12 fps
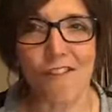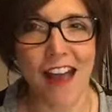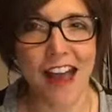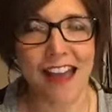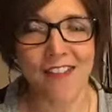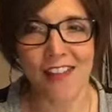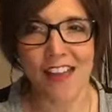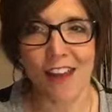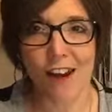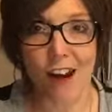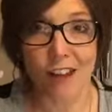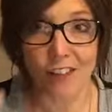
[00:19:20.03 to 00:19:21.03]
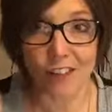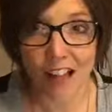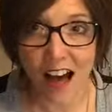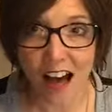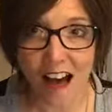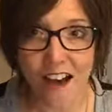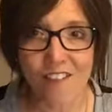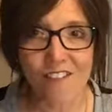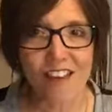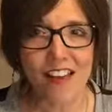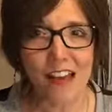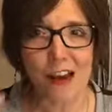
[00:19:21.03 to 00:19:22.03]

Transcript: faith and our love